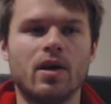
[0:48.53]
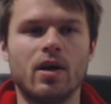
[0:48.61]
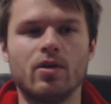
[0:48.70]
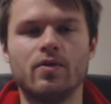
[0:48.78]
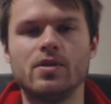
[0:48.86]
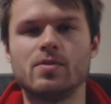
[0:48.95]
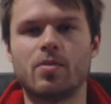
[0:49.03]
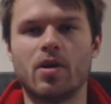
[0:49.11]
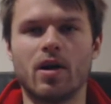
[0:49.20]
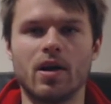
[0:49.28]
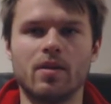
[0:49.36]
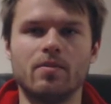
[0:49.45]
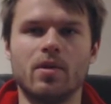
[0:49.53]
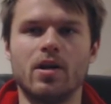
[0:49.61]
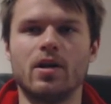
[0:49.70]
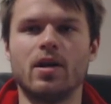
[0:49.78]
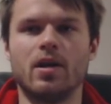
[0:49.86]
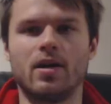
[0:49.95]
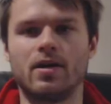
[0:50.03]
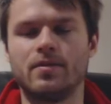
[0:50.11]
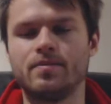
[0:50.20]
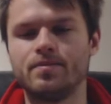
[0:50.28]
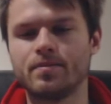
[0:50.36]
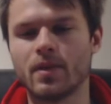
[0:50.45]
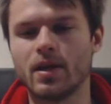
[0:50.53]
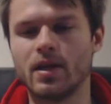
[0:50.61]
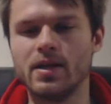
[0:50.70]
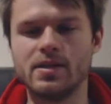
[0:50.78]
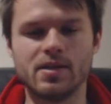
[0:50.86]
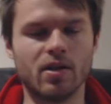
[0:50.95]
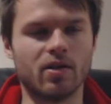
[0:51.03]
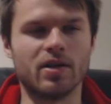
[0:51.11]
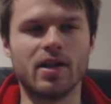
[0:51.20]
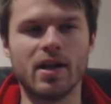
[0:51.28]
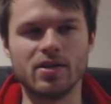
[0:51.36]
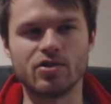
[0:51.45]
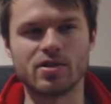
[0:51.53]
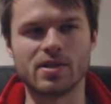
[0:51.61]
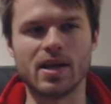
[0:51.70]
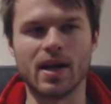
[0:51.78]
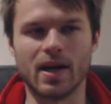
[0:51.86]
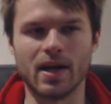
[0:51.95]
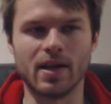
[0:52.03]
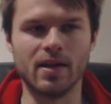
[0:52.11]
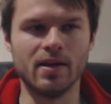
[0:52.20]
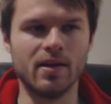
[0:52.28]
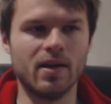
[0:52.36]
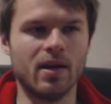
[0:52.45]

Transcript: out of his prime, but he's still a dangerous guy.